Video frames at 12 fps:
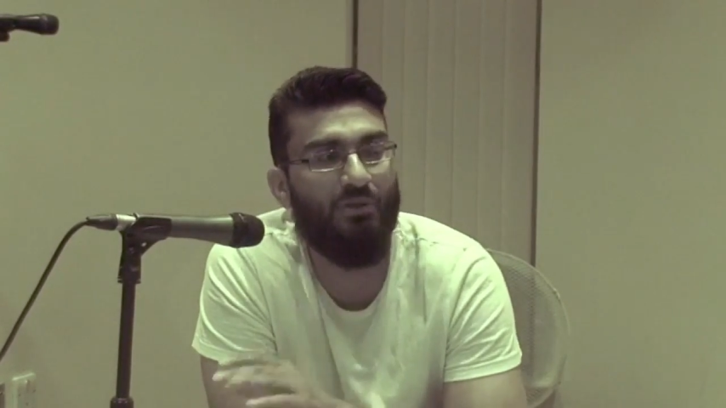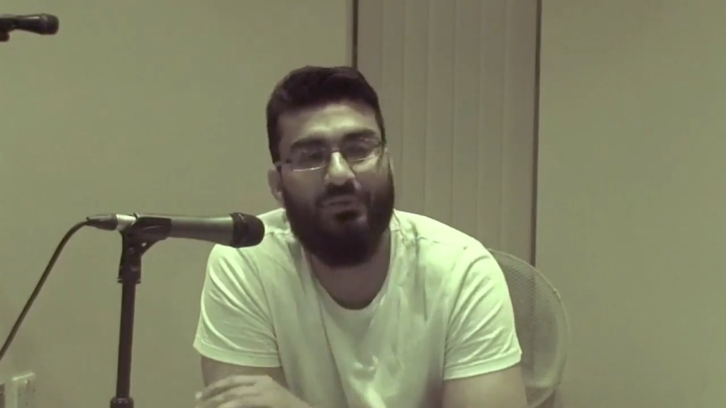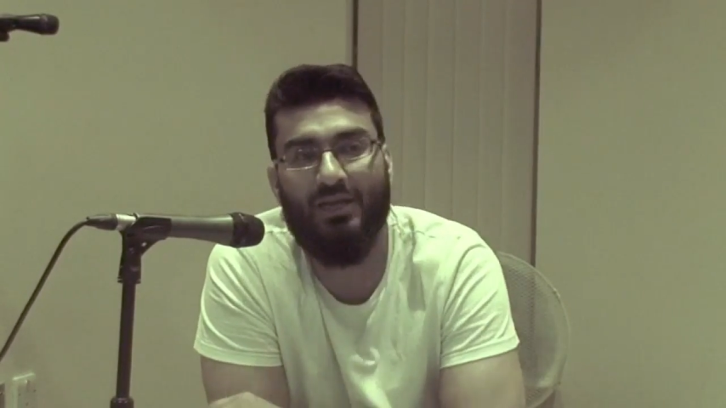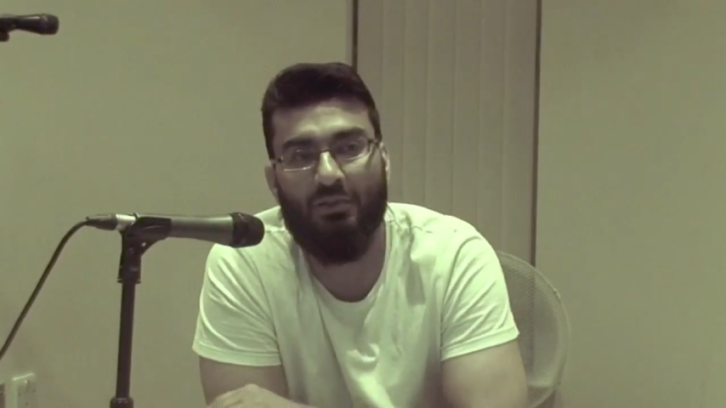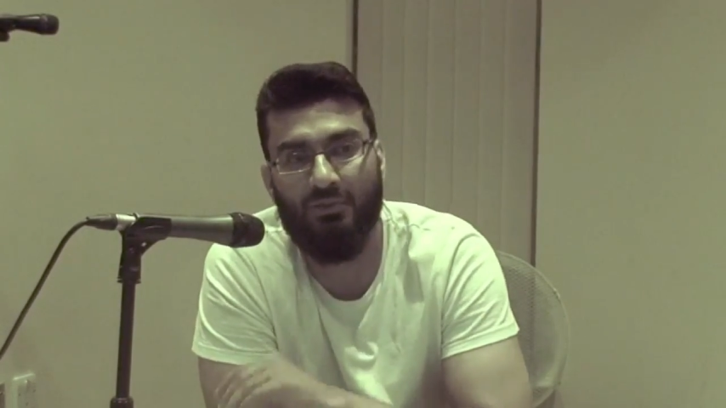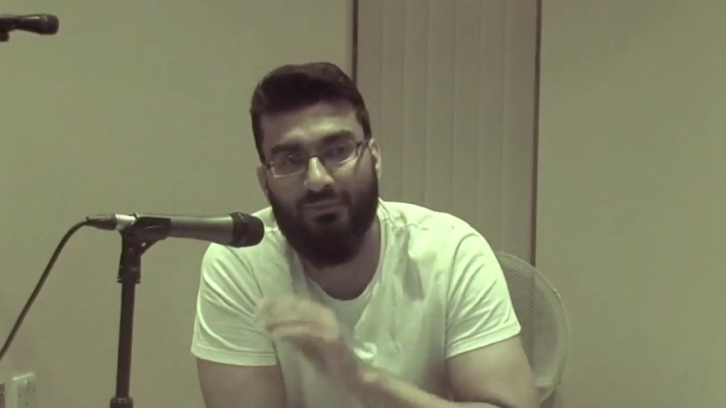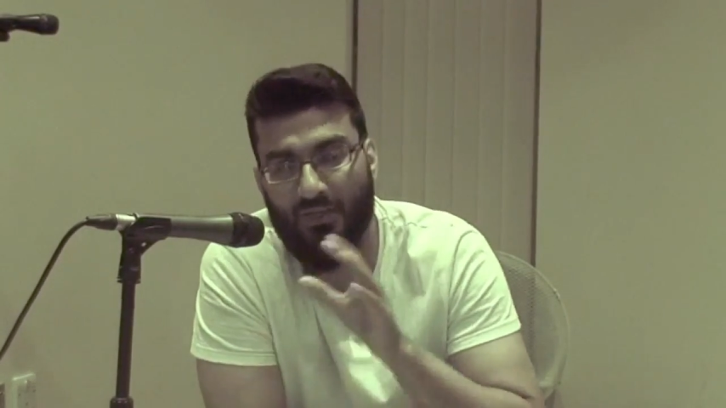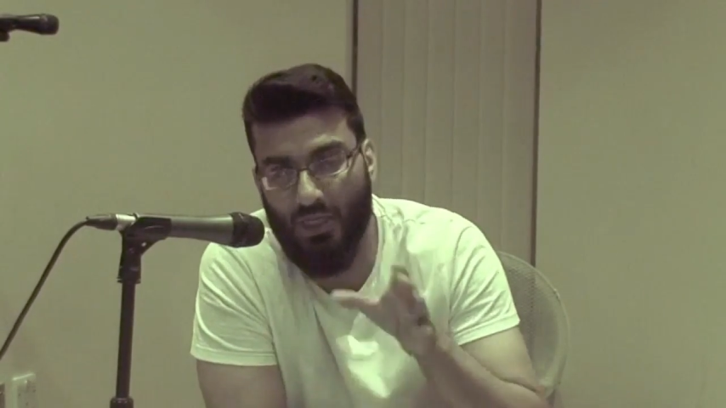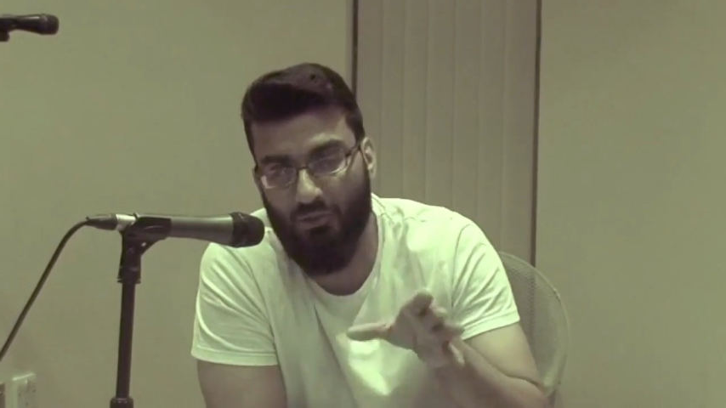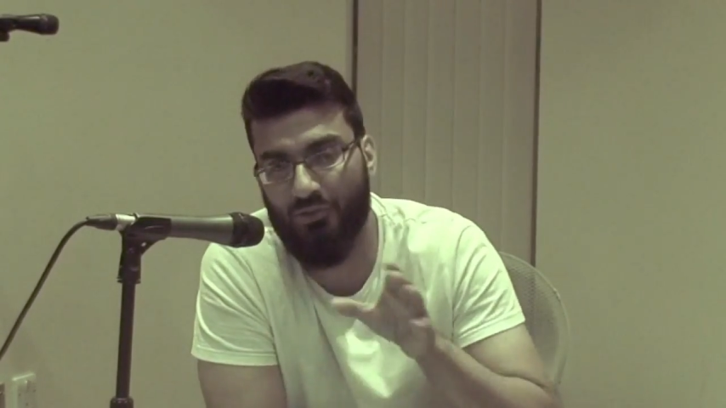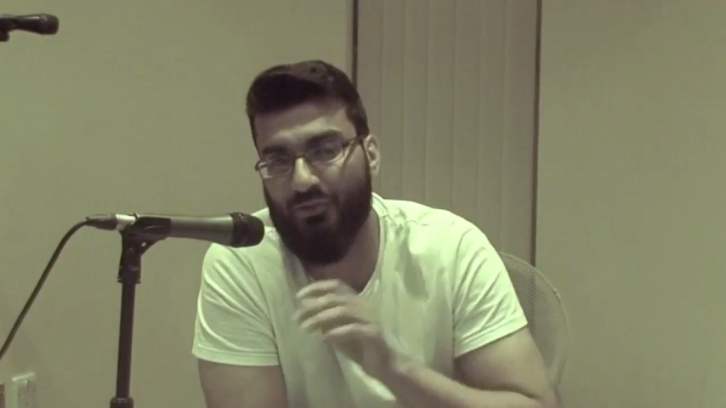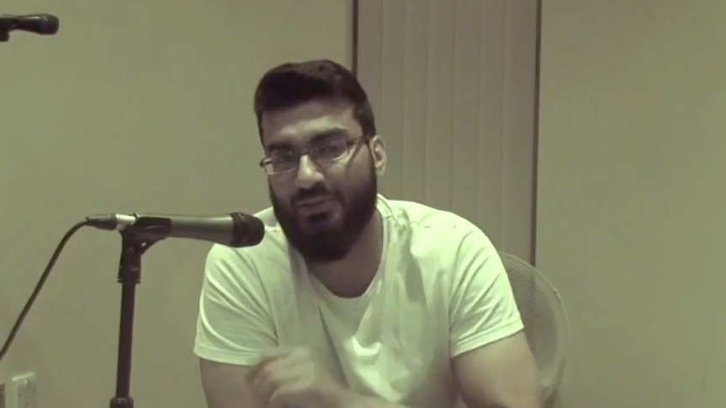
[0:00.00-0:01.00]
profit out of the
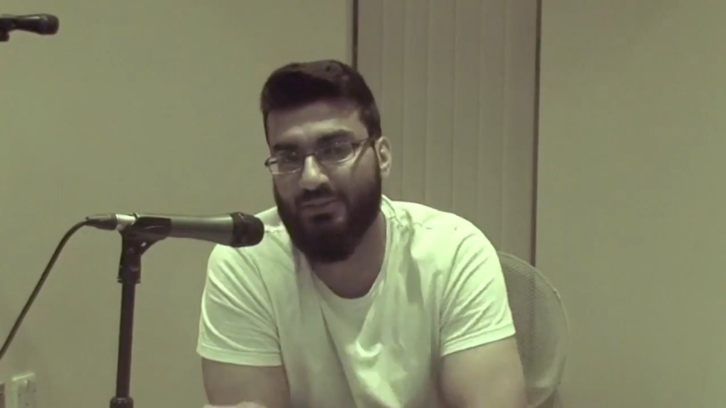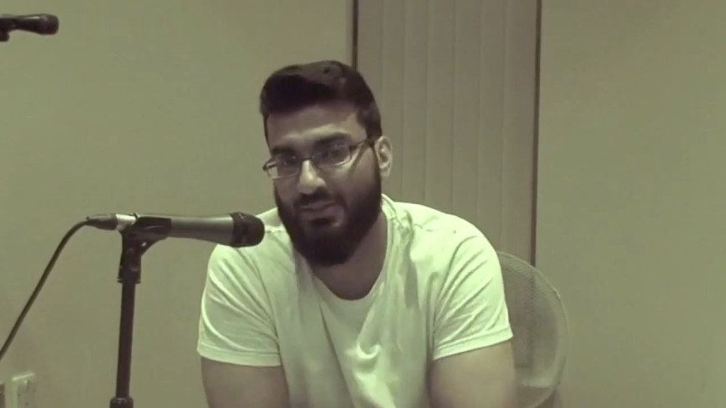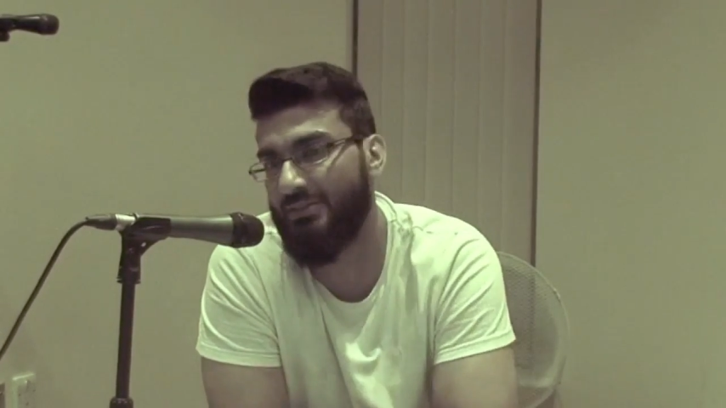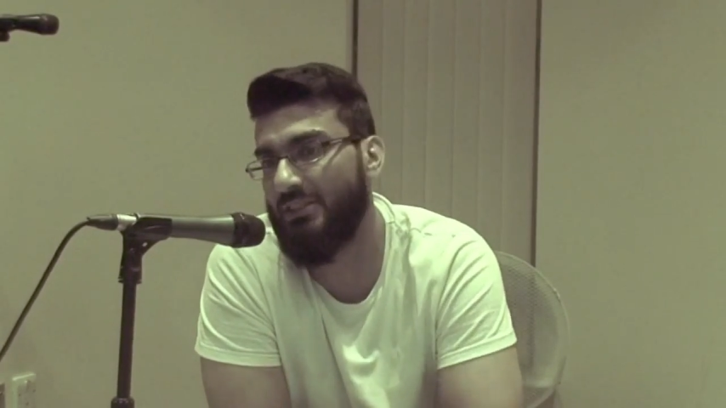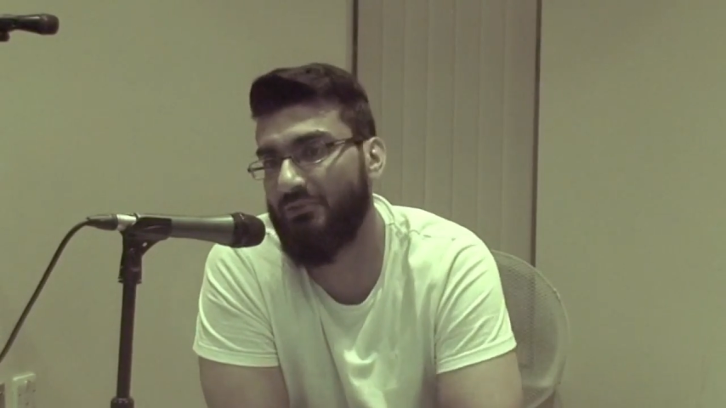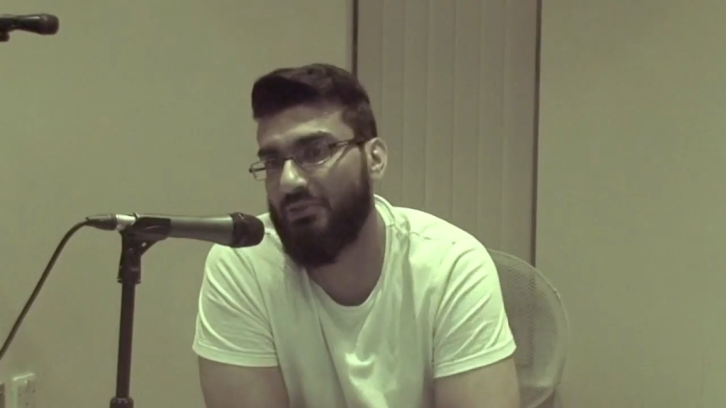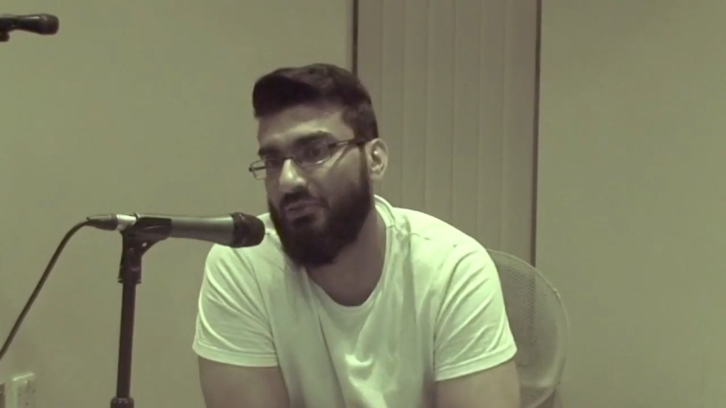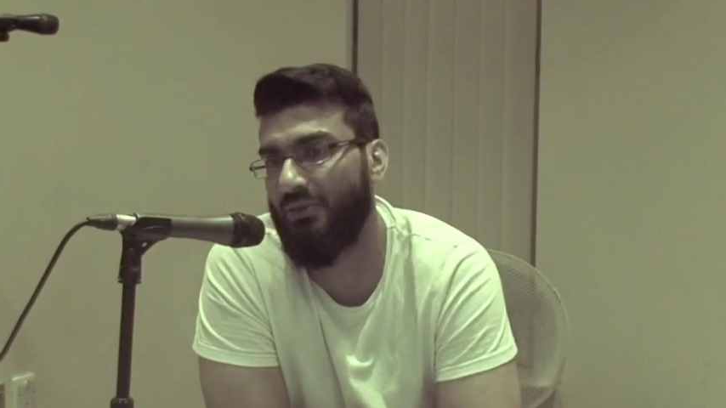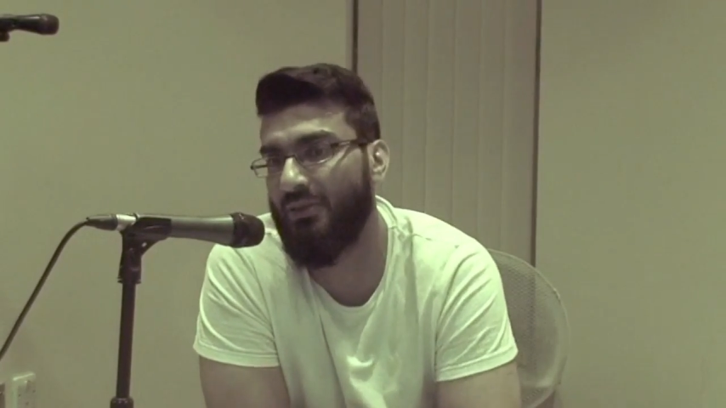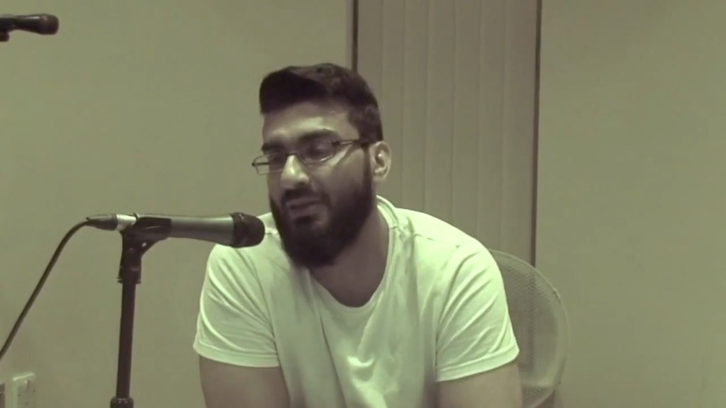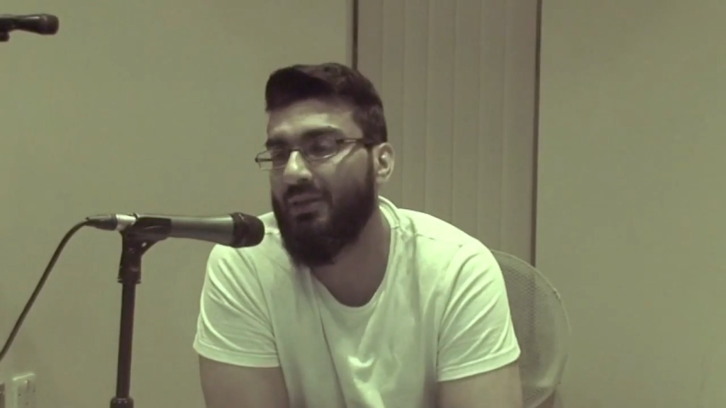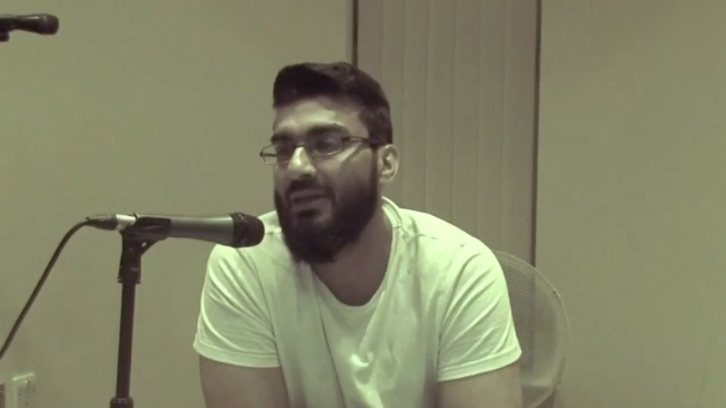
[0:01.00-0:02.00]
current transactions he was doing.